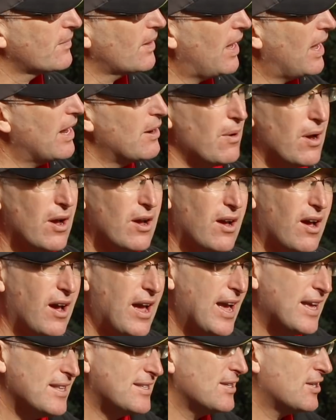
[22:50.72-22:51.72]
Anyway, I
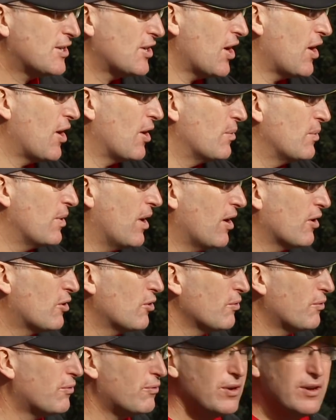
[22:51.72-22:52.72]
had to go a
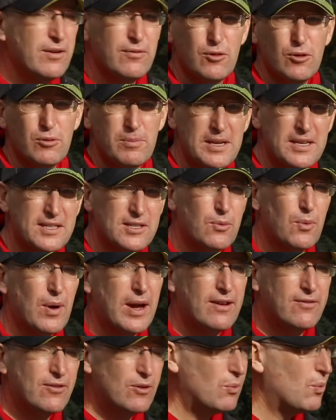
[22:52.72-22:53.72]
good 3 or 4 metres
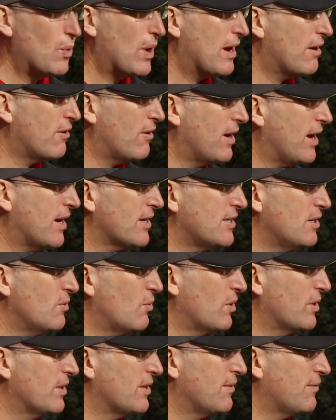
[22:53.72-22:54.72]
away from where I actually
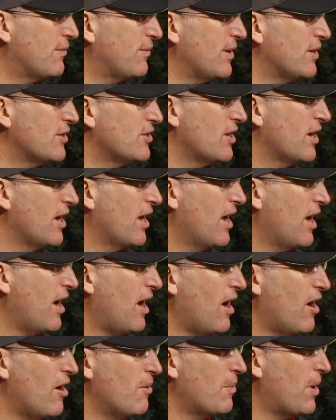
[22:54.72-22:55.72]
wanted to fish.
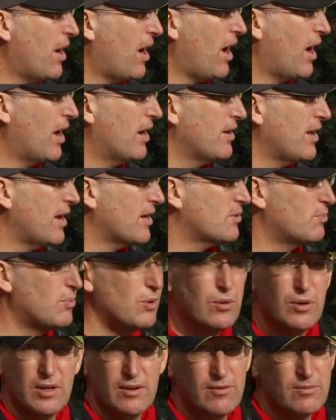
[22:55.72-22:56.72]
And that's
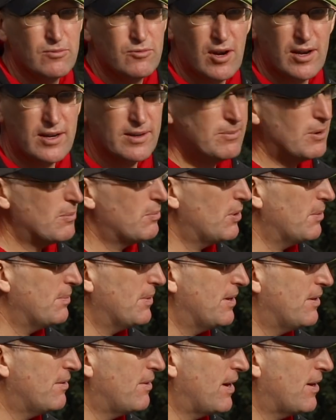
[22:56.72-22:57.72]
purely from dragging my
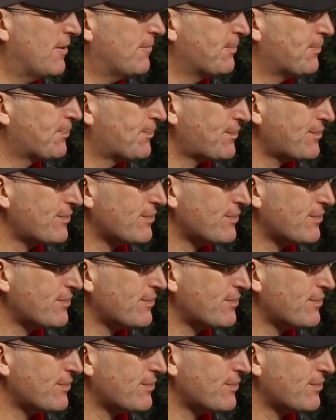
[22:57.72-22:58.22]
plummet around.